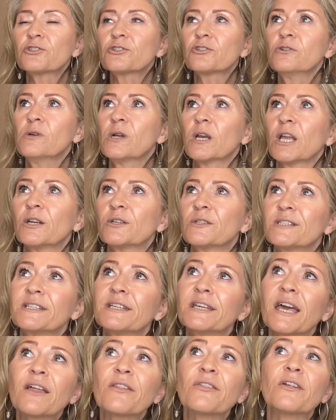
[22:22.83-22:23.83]
too close
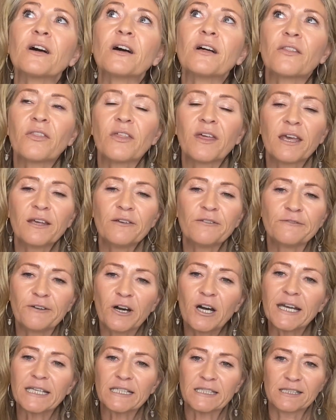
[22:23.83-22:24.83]
together, they
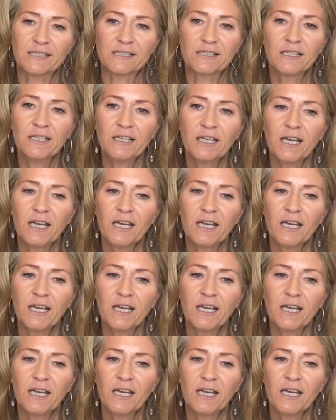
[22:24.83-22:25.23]
fight